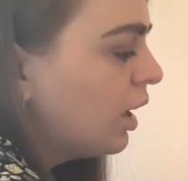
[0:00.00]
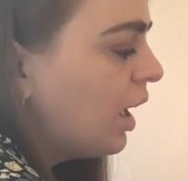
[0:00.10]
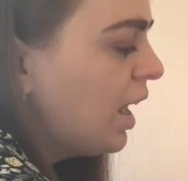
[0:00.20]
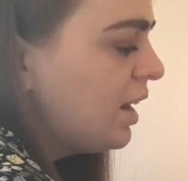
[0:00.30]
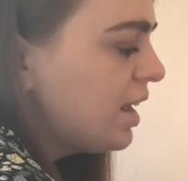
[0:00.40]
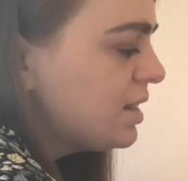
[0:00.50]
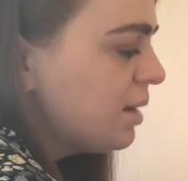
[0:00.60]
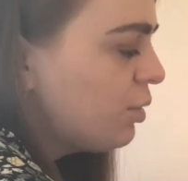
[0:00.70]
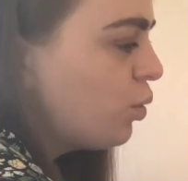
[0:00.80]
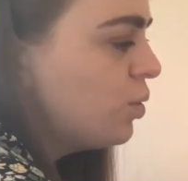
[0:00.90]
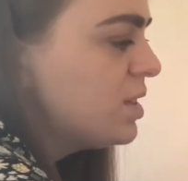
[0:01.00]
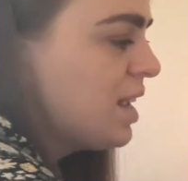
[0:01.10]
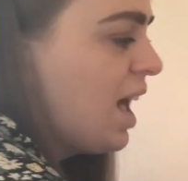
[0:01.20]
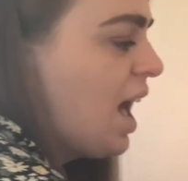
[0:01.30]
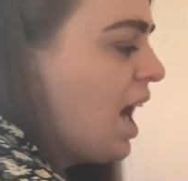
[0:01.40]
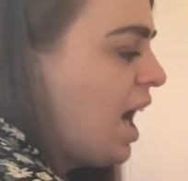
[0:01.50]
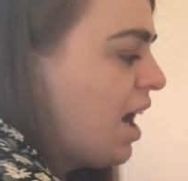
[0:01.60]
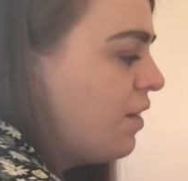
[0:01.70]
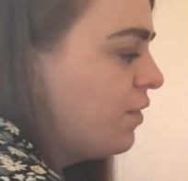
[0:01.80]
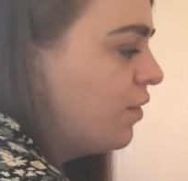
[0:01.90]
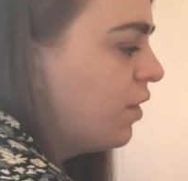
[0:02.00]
And this time we're going to have